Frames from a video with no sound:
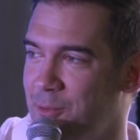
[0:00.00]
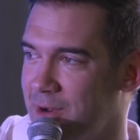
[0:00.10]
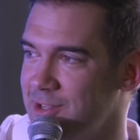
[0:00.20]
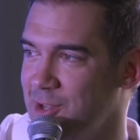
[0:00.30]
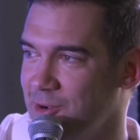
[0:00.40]
thing I
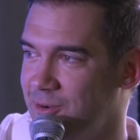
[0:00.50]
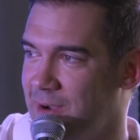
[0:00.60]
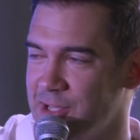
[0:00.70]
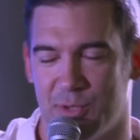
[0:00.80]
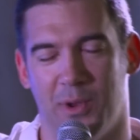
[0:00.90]
want to
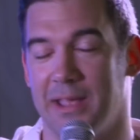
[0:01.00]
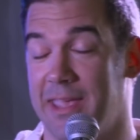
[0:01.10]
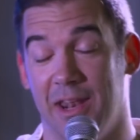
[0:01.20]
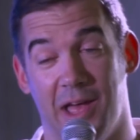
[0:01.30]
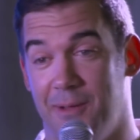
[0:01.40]
do. I just
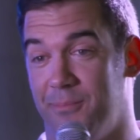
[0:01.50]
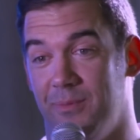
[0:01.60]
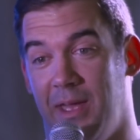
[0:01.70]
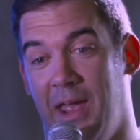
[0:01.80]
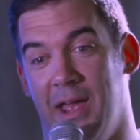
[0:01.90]
want to get up
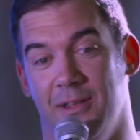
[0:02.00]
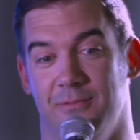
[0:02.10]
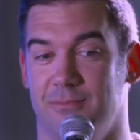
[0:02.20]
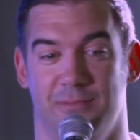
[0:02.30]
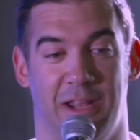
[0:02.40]

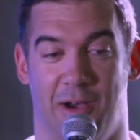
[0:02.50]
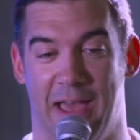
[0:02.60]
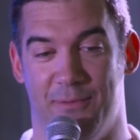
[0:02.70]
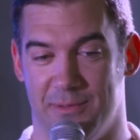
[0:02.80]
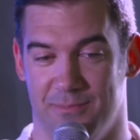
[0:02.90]
and you
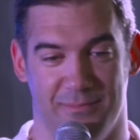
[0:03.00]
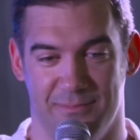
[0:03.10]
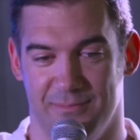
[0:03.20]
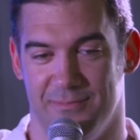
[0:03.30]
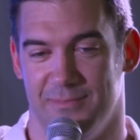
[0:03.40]
know have a,
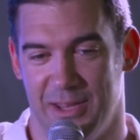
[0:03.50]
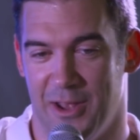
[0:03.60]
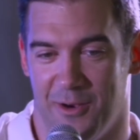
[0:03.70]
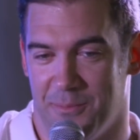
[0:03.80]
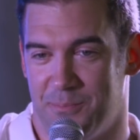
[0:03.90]

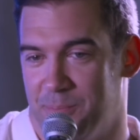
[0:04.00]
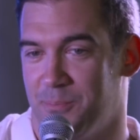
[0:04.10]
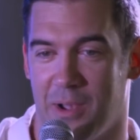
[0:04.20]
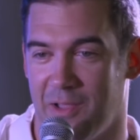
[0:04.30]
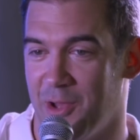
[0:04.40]
you know,
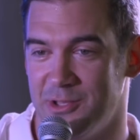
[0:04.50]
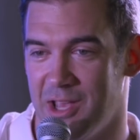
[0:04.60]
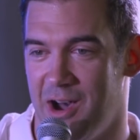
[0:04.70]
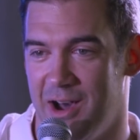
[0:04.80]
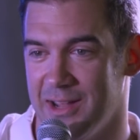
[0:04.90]
put
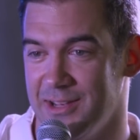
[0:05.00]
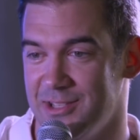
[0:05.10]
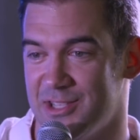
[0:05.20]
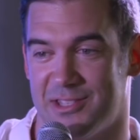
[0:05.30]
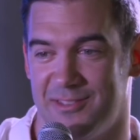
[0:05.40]
clothes on
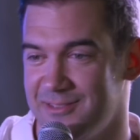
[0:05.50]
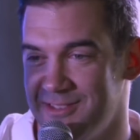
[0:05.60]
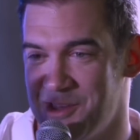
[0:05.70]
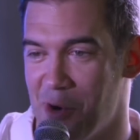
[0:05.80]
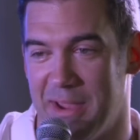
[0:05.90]
and just
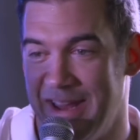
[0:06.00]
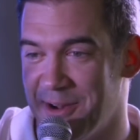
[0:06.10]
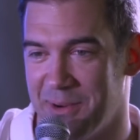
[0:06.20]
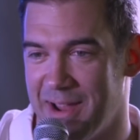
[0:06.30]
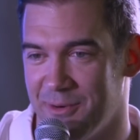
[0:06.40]
go get
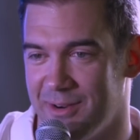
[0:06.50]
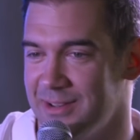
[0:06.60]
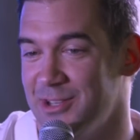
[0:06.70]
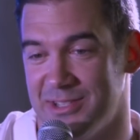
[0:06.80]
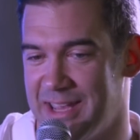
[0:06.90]
eat or whatever,
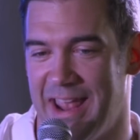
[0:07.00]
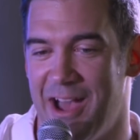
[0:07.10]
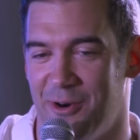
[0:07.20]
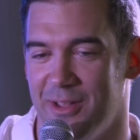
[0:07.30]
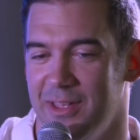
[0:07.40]
and just get
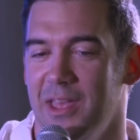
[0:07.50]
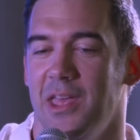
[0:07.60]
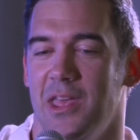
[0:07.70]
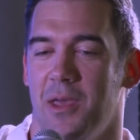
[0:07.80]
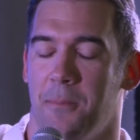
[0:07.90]
out.
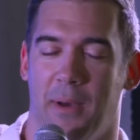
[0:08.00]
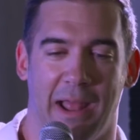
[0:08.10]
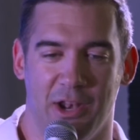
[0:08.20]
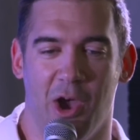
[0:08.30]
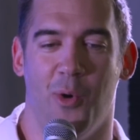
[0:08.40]

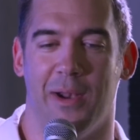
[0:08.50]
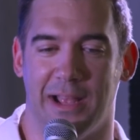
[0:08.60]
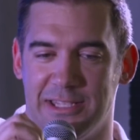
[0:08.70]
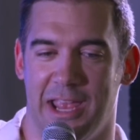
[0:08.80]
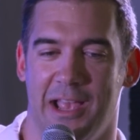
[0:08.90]
But I know
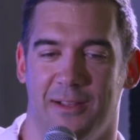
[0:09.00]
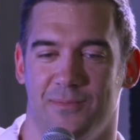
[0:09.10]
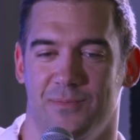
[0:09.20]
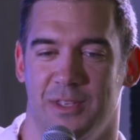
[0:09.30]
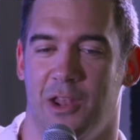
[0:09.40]
when I take
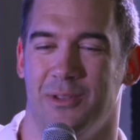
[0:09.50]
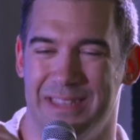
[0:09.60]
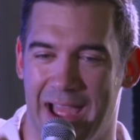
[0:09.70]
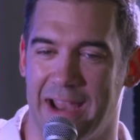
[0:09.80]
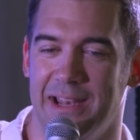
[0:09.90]
you know
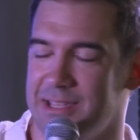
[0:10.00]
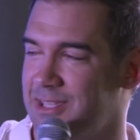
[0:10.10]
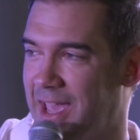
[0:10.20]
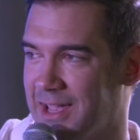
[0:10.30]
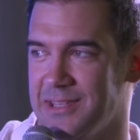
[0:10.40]
90
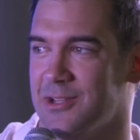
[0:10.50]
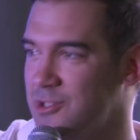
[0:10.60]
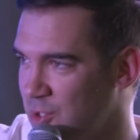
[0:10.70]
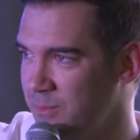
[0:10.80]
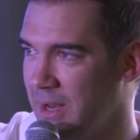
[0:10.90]
seconds
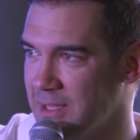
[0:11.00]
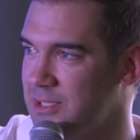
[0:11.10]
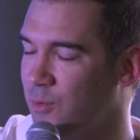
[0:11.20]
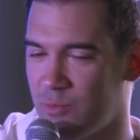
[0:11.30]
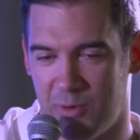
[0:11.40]
or two
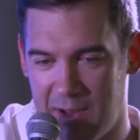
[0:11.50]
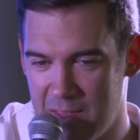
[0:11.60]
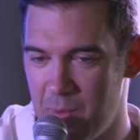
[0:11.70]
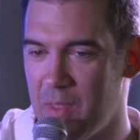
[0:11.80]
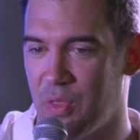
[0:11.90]
minutes to
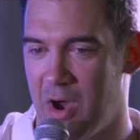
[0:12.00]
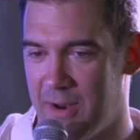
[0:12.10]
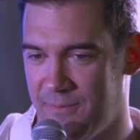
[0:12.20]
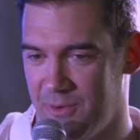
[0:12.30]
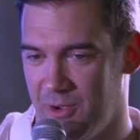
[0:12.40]
really be
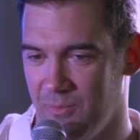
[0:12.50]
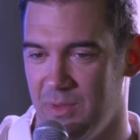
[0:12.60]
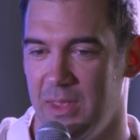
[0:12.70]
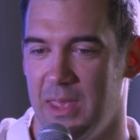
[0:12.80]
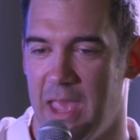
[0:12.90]
thoughtful
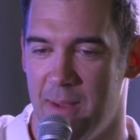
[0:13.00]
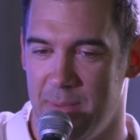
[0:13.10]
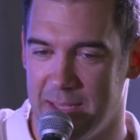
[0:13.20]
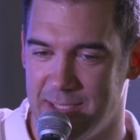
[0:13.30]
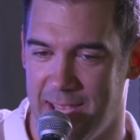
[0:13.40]

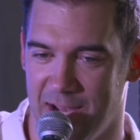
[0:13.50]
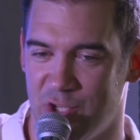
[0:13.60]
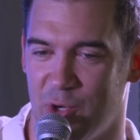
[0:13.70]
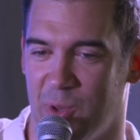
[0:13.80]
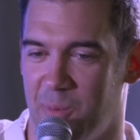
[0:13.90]
and be
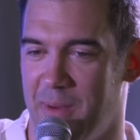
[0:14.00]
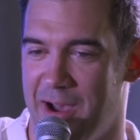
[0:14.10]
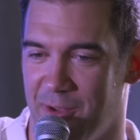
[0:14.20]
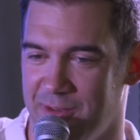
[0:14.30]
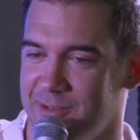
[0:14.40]
intentional
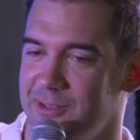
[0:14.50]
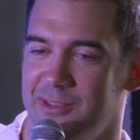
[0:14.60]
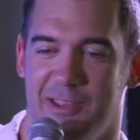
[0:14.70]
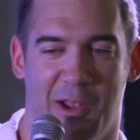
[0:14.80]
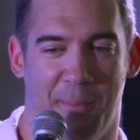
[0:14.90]
about
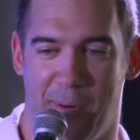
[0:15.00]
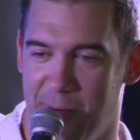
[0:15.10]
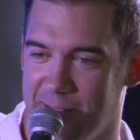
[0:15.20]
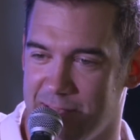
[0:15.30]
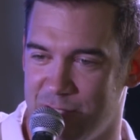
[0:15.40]
you know,
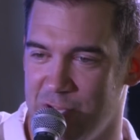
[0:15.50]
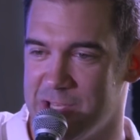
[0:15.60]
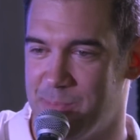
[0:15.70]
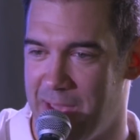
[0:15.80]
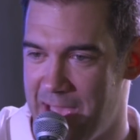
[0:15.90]
pulling the
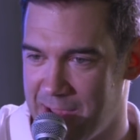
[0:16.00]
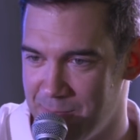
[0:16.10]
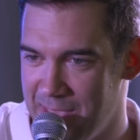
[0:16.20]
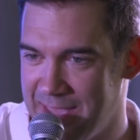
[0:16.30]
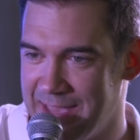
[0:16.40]
sheets
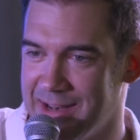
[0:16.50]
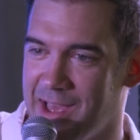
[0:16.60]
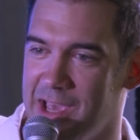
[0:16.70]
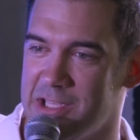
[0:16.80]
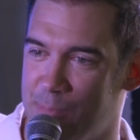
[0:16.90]
back, making it
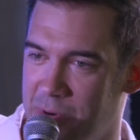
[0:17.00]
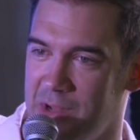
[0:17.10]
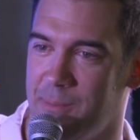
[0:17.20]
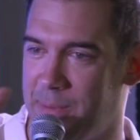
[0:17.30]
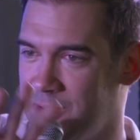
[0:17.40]
nice,
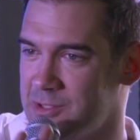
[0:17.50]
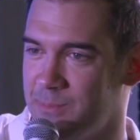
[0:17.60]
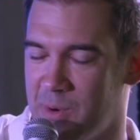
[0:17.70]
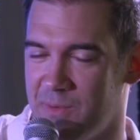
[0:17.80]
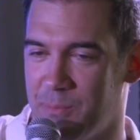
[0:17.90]
putting the
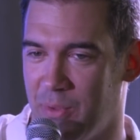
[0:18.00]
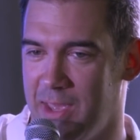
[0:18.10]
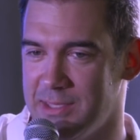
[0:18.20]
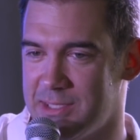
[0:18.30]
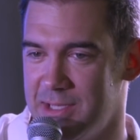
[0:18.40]
pillows in perfect
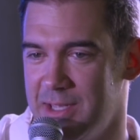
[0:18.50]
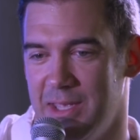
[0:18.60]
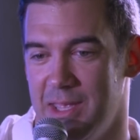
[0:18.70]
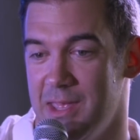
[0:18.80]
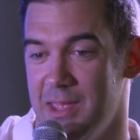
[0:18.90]
place.
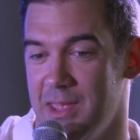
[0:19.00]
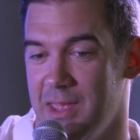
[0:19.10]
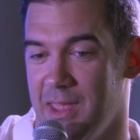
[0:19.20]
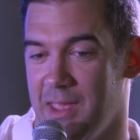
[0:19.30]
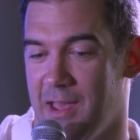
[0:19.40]

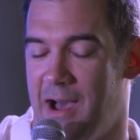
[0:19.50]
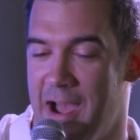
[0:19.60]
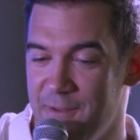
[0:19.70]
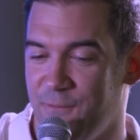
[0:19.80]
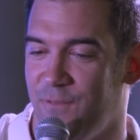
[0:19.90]

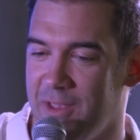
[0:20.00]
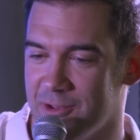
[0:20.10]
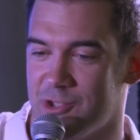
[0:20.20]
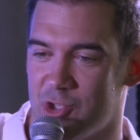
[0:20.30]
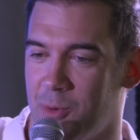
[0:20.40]
I
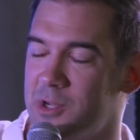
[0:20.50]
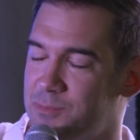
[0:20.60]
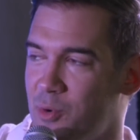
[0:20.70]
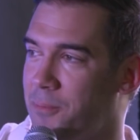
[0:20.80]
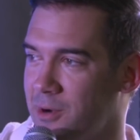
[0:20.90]
feel so
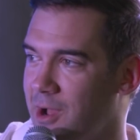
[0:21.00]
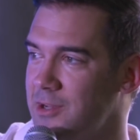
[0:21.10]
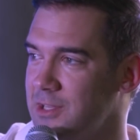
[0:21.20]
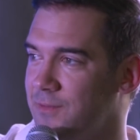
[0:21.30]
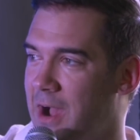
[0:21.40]
much more
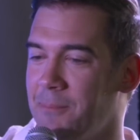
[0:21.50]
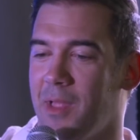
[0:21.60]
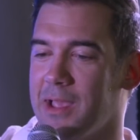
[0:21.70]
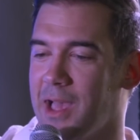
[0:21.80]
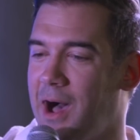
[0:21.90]
productive.
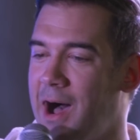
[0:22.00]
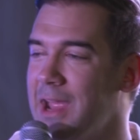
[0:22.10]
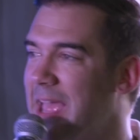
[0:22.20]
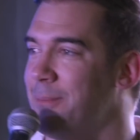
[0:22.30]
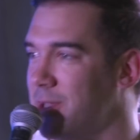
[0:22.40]
I'm like,
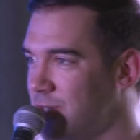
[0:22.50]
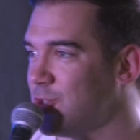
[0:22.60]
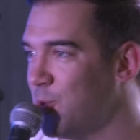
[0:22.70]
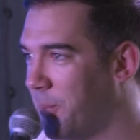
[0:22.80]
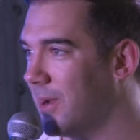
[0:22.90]
I am a
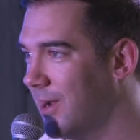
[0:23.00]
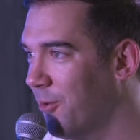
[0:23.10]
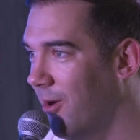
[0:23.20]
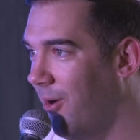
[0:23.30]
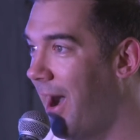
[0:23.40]

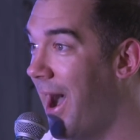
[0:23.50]
superhero.